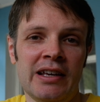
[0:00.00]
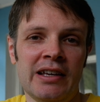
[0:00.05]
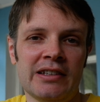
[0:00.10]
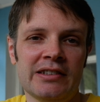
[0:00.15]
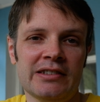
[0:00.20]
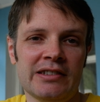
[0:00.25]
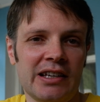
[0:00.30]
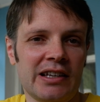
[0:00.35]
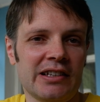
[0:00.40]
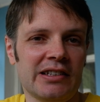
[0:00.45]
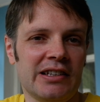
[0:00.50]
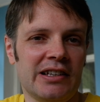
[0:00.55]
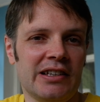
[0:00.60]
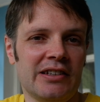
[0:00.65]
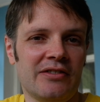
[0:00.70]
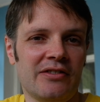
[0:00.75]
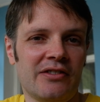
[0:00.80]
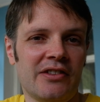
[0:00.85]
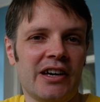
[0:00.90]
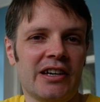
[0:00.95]
Sadly,
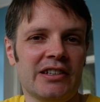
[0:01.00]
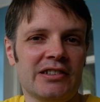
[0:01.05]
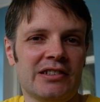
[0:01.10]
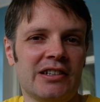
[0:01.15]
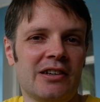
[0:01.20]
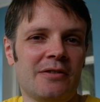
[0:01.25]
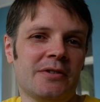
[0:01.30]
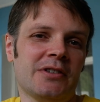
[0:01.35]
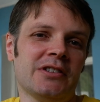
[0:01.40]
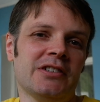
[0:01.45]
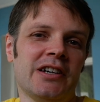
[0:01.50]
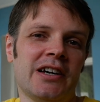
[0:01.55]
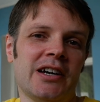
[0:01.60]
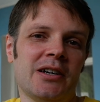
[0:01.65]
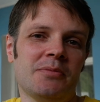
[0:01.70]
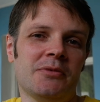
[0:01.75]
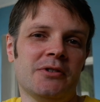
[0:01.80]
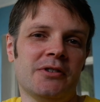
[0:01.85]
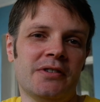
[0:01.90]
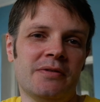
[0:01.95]
that's never going to
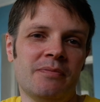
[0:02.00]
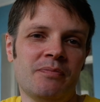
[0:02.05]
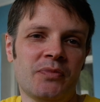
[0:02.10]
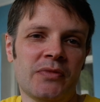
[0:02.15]
happen.